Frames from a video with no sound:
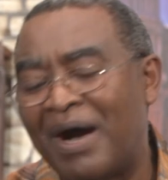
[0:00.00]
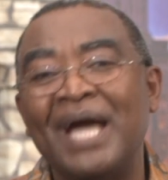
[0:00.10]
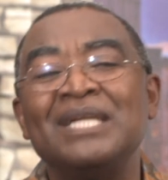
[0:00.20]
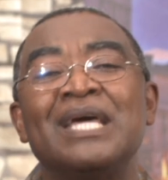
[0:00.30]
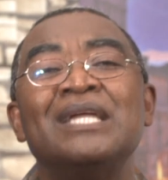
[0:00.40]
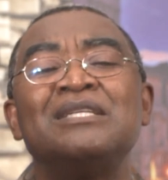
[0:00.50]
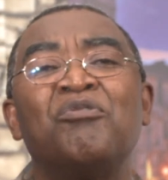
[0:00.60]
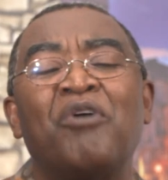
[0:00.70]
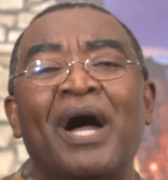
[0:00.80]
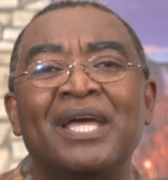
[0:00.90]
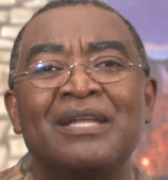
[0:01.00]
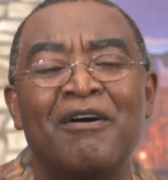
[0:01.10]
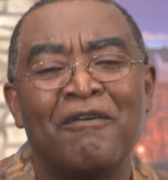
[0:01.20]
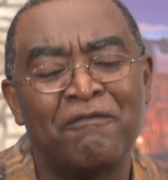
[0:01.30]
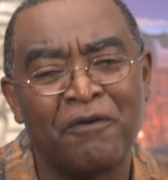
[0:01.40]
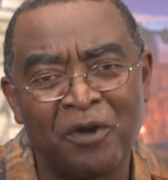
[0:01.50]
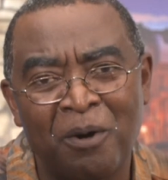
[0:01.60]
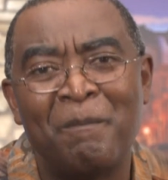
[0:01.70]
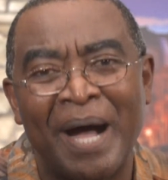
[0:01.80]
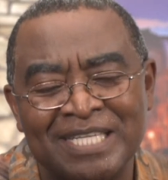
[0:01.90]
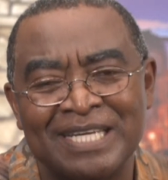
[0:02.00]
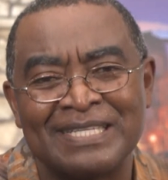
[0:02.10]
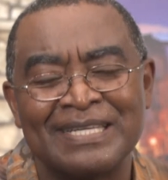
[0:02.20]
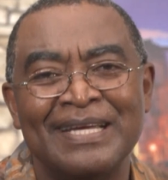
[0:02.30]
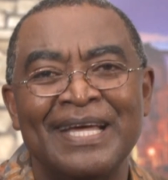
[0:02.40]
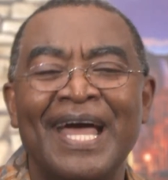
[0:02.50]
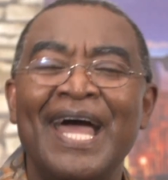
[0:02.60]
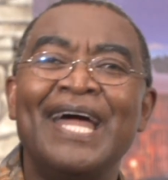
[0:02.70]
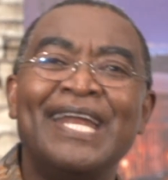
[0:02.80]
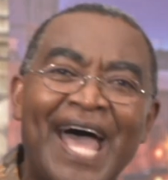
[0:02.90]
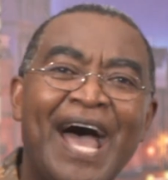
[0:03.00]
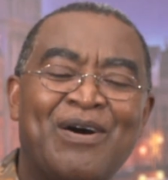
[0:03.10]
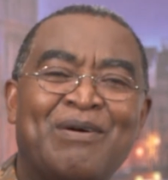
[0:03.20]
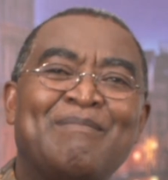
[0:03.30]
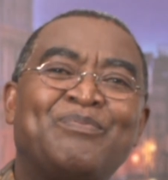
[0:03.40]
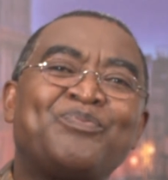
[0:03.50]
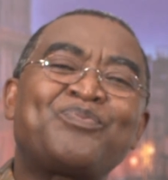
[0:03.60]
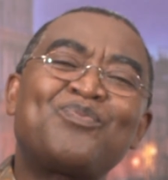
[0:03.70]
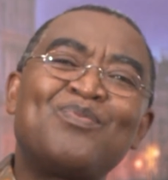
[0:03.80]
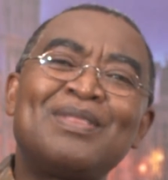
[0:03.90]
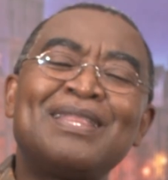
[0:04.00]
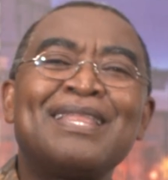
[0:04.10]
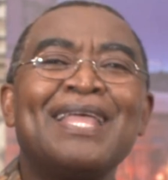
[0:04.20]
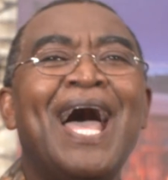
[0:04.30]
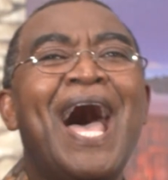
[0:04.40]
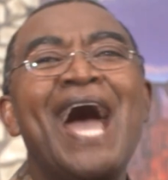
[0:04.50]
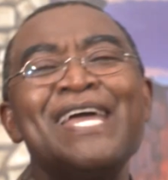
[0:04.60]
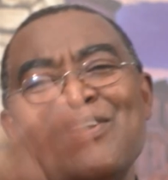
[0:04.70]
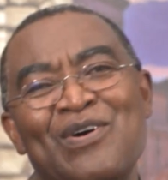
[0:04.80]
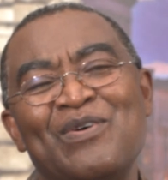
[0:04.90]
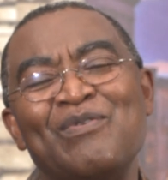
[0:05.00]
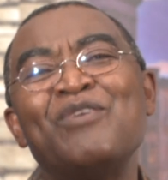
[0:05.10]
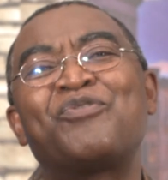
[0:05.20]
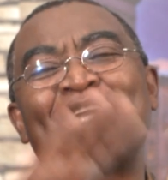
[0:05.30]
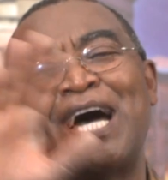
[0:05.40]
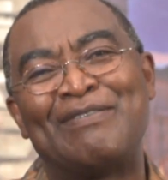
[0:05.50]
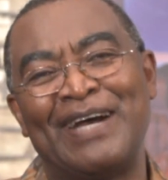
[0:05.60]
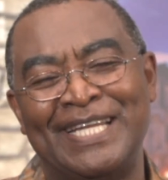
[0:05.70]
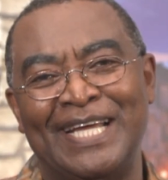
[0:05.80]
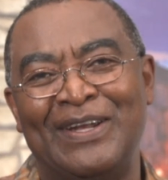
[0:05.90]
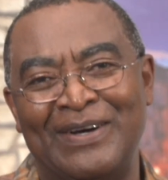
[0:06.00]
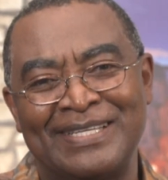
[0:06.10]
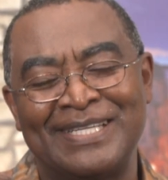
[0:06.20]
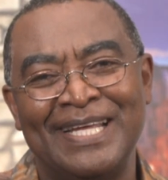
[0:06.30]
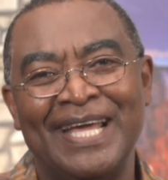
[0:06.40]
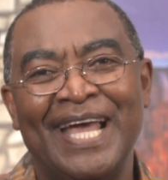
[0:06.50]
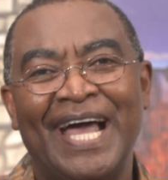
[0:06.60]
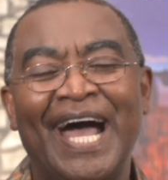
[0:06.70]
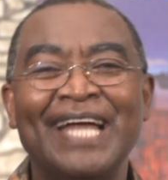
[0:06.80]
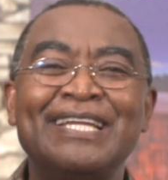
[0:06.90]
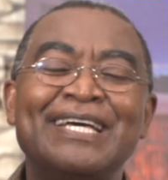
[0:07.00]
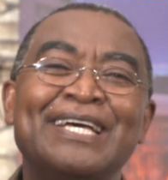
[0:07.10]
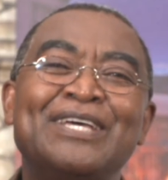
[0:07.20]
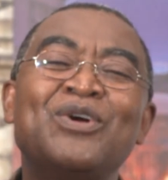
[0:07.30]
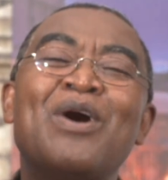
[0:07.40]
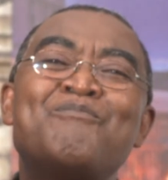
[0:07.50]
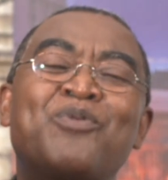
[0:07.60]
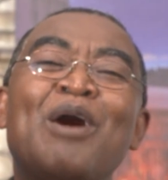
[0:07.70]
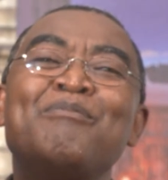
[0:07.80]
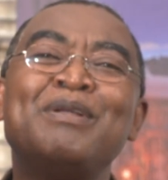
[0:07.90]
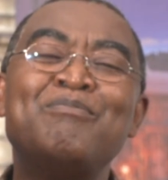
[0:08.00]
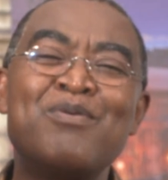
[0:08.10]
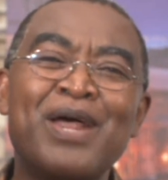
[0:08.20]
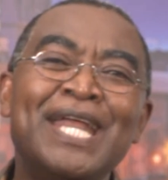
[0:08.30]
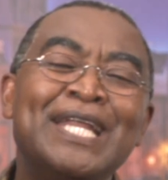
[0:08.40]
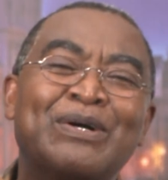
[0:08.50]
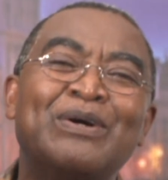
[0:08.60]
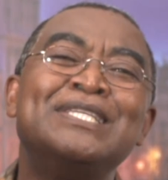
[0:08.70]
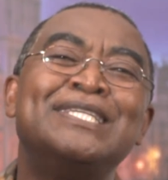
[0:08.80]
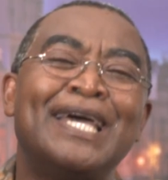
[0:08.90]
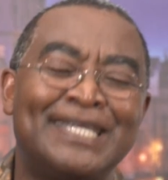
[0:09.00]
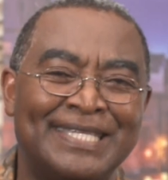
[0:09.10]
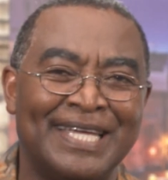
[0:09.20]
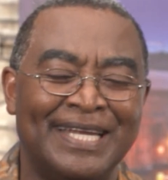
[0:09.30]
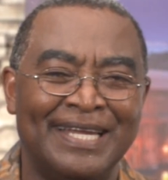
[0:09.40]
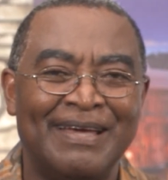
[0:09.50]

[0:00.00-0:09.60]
identified for your budget. Now, I know we've covered a lot, and you are probably brain congested,